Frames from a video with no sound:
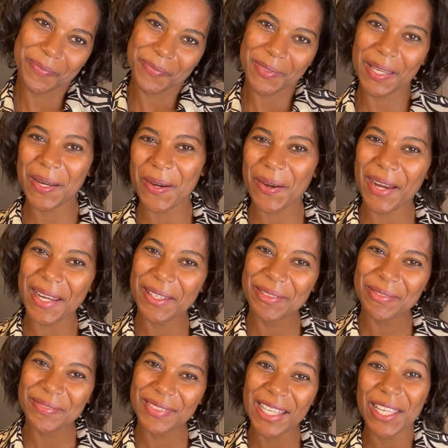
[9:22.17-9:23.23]
All right.
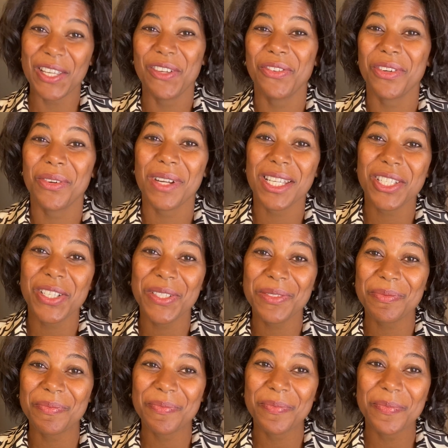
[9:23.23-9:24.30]
Thank you for watching.
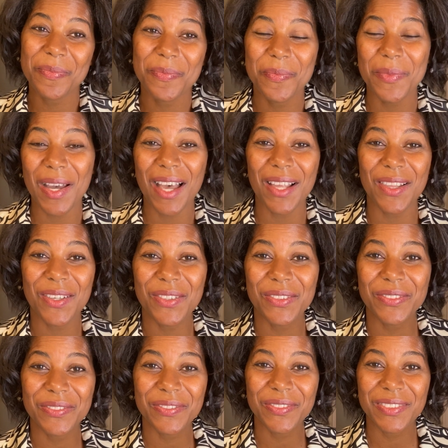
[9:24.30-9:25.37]
Mahalo.
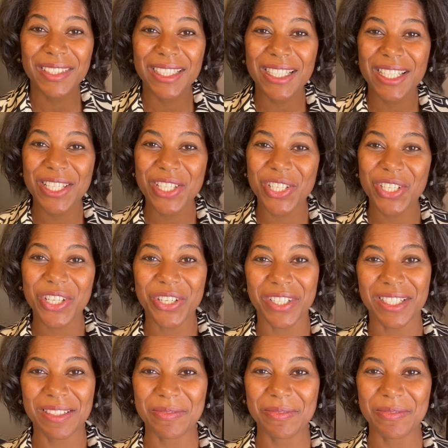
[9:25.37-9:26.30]
Shukran.